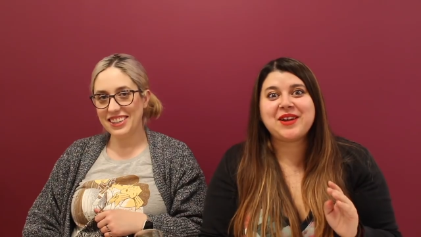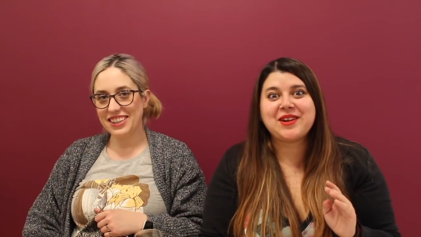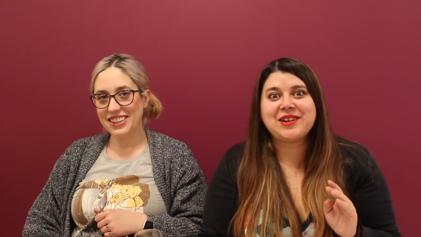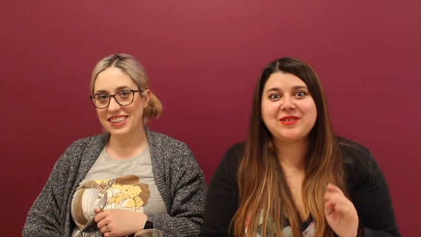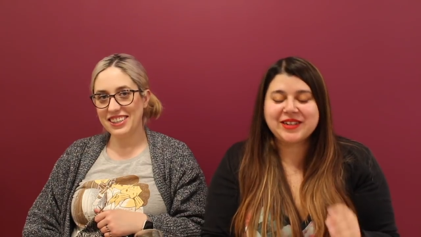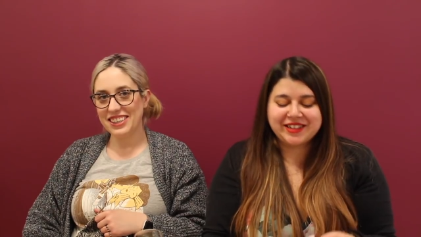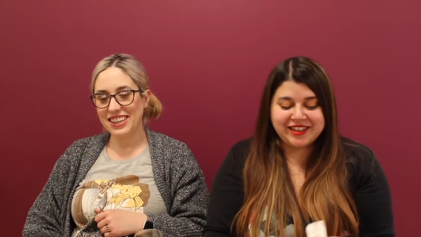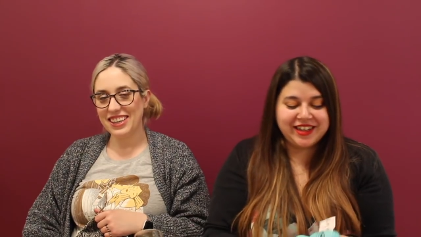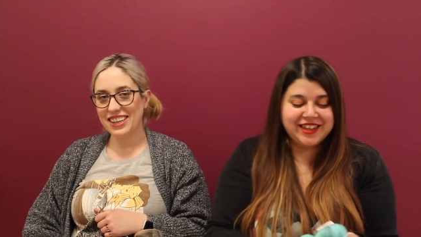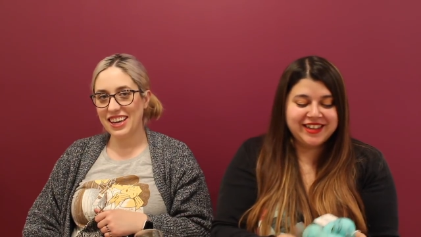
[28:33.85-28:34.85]
Speaker 1: very
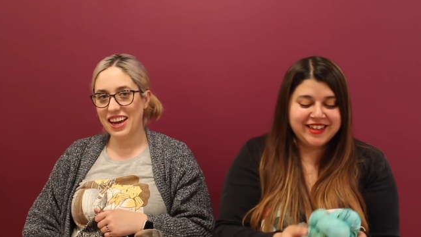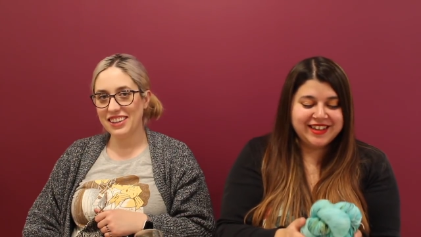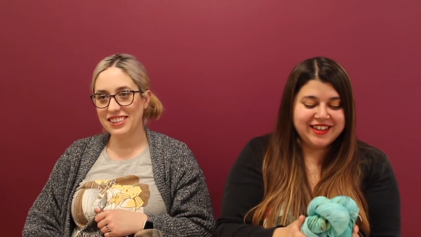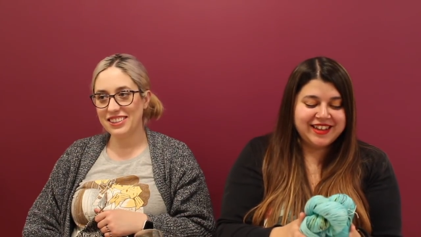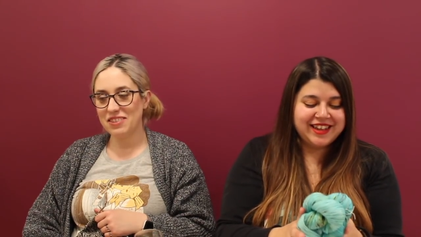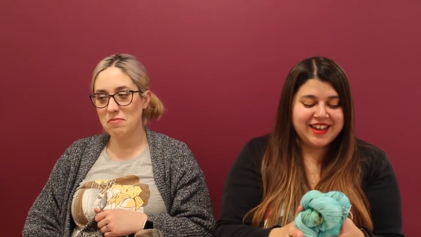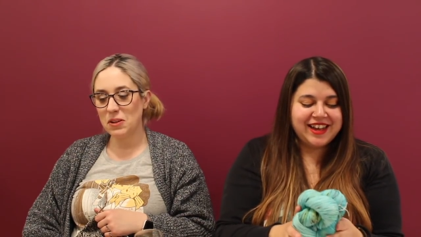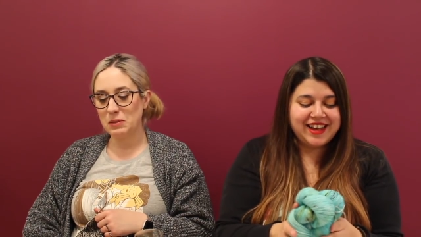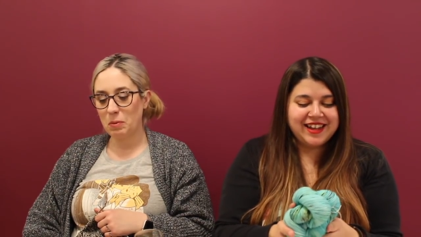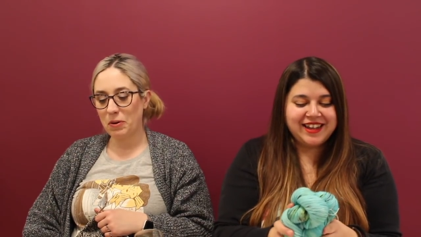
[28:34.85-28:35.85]
quickly. Yes,
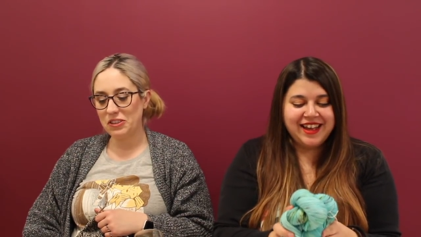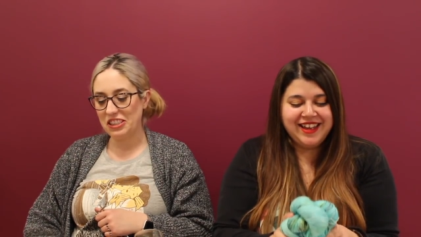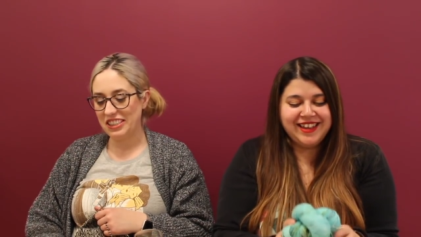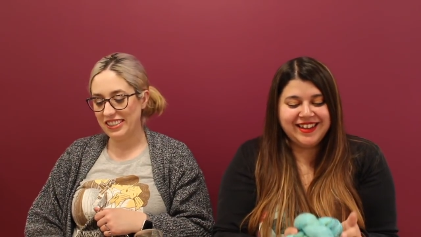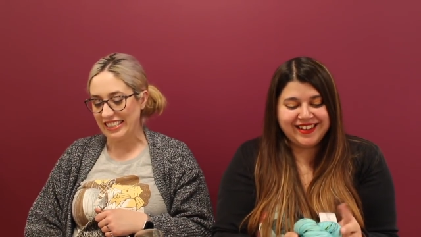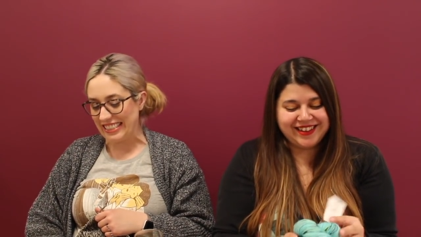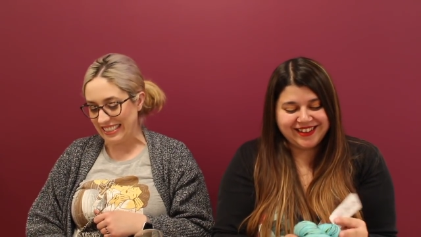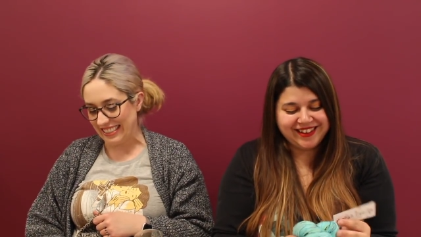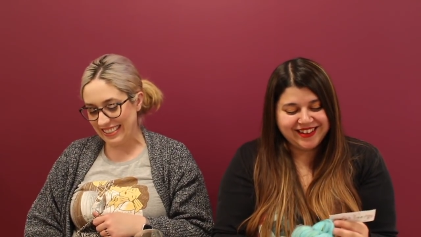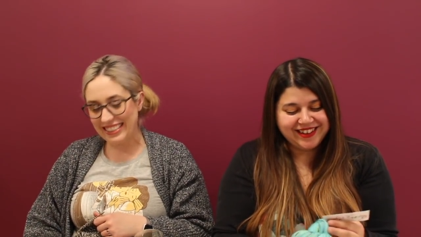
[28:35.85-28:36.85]
multiple
Speaker 2: purchases.
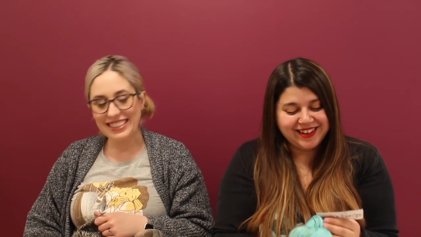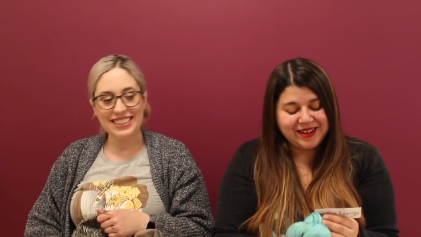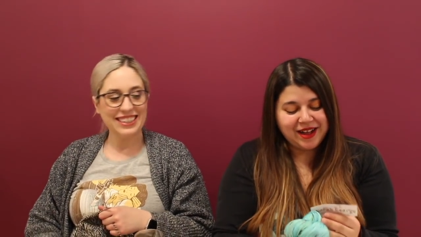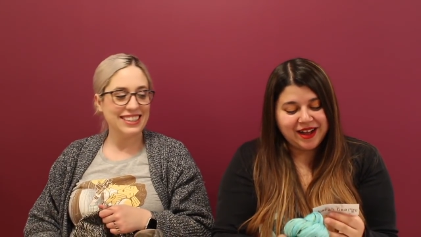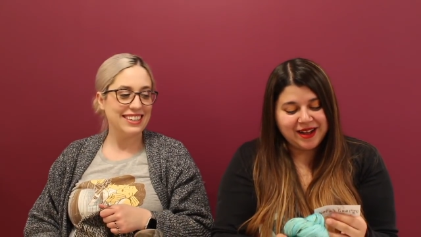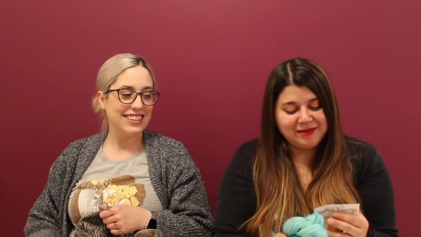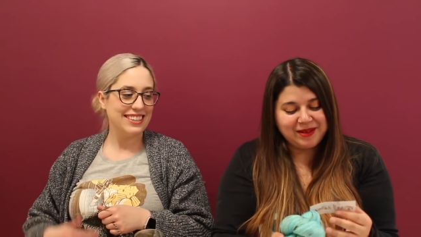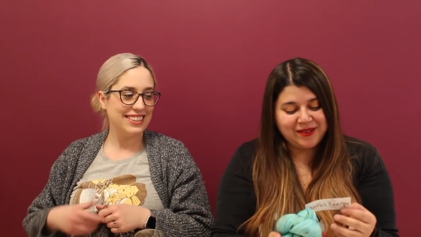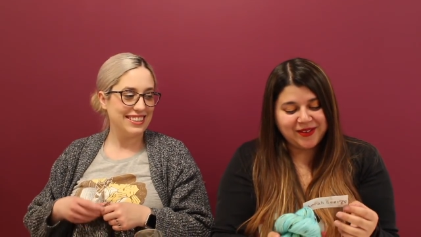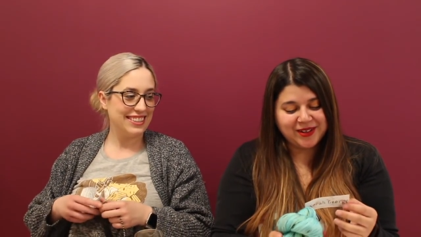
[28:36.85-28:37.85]
Speaker 1: um,
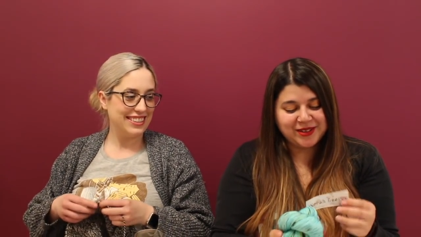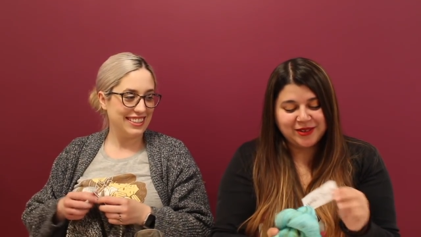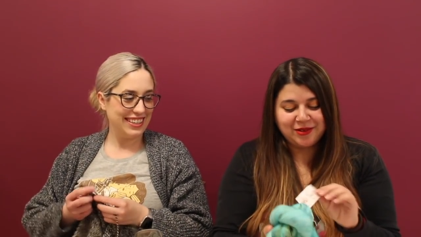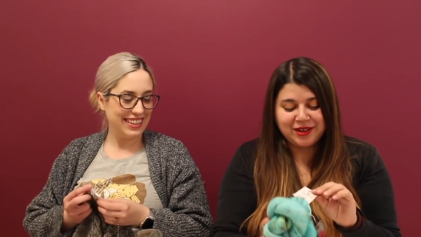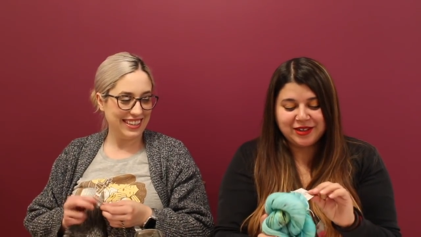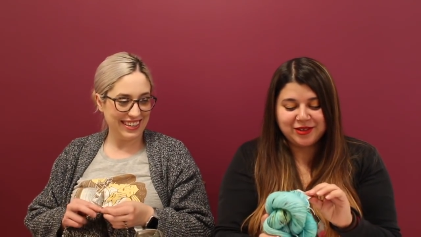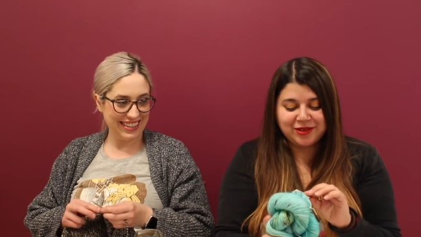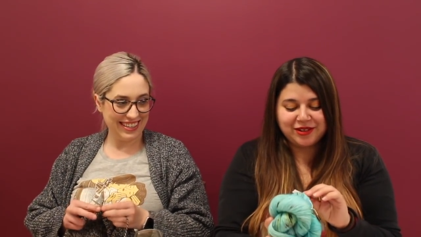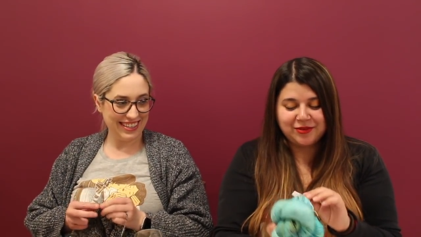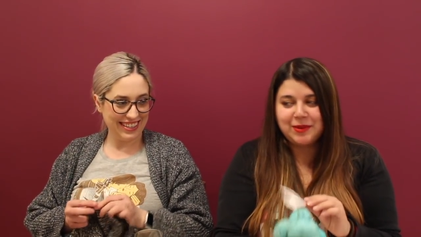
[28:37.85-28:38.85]
my first Nora
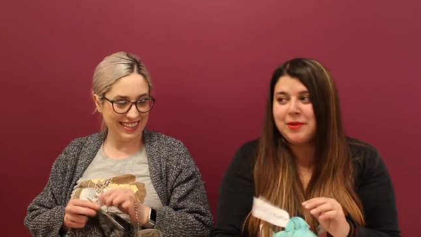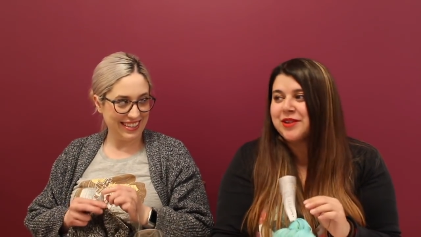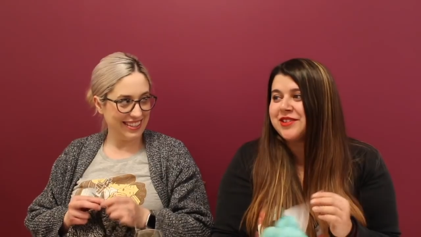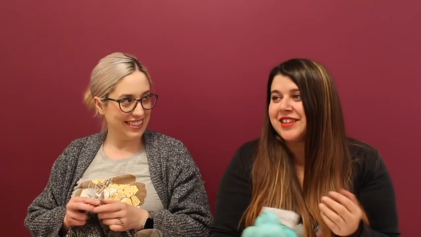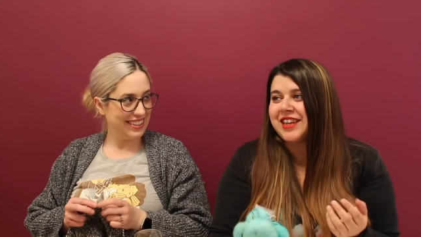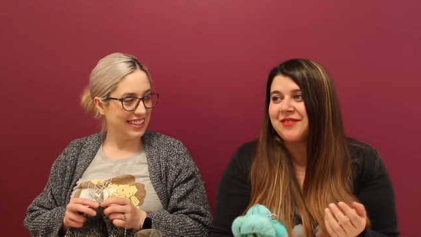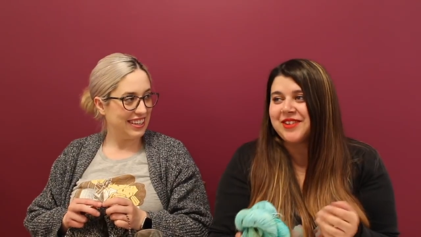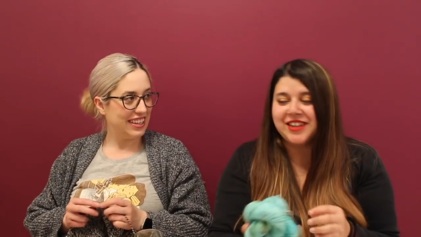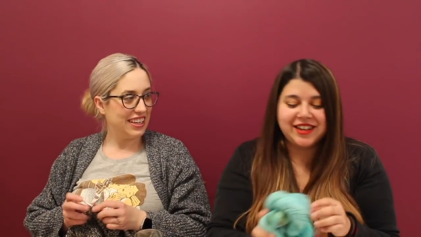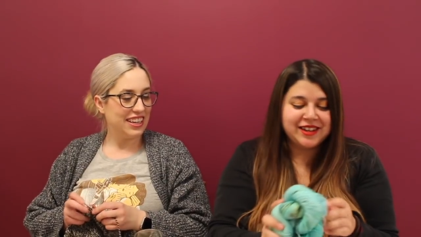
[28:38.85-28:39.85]
George. We purchase like
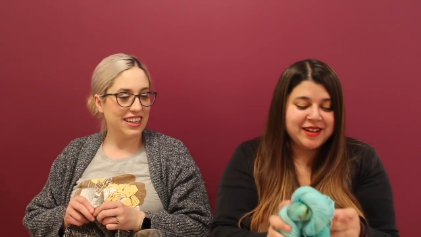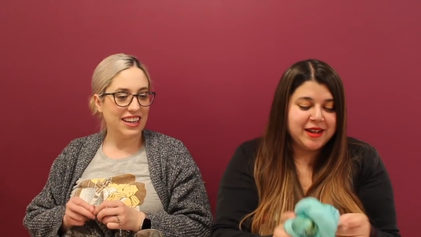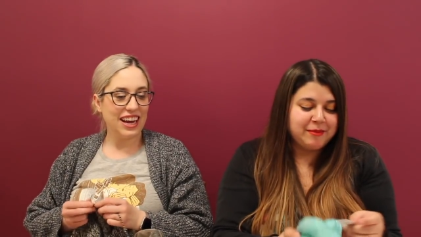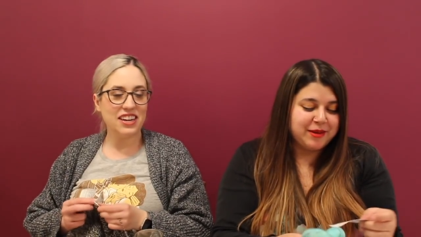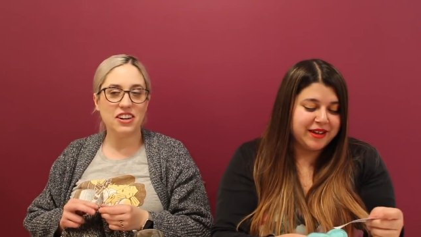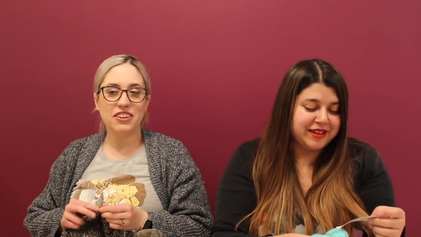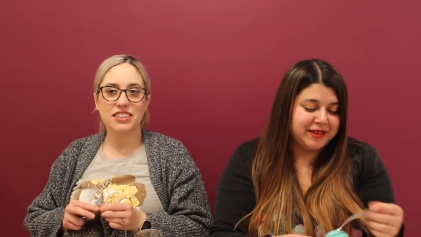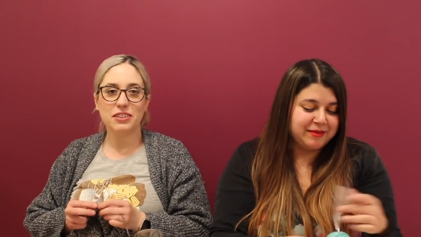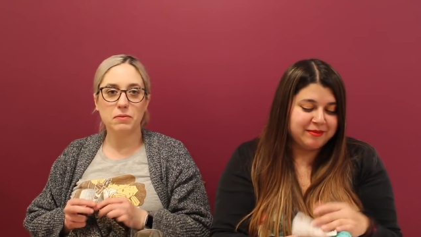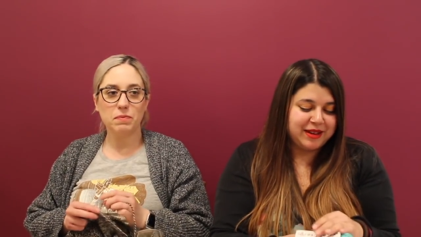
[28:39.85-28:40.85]
every day. I know.
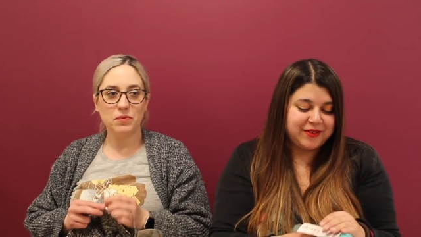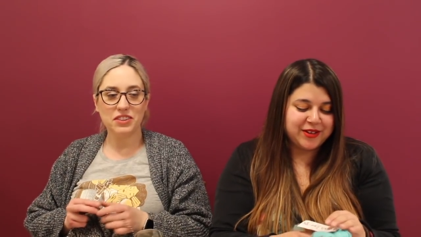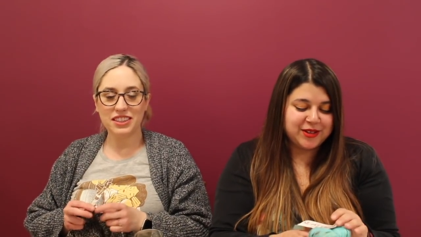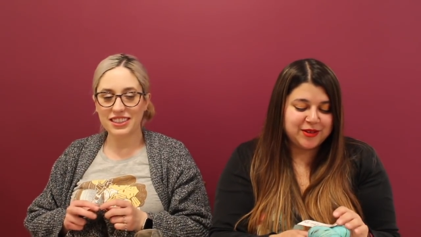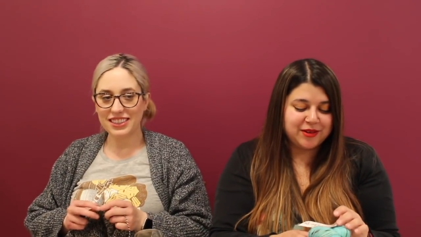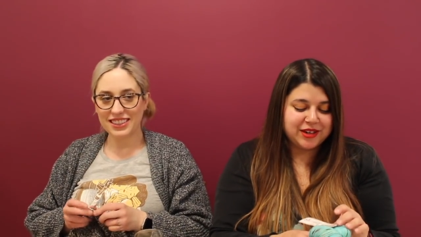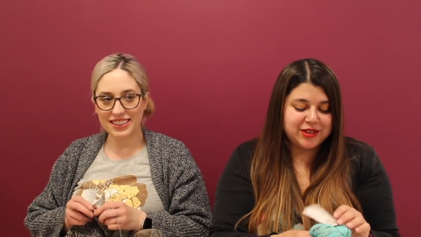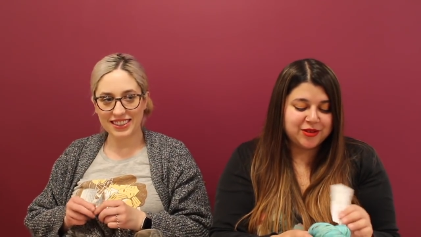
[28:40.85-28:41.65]
My first Nora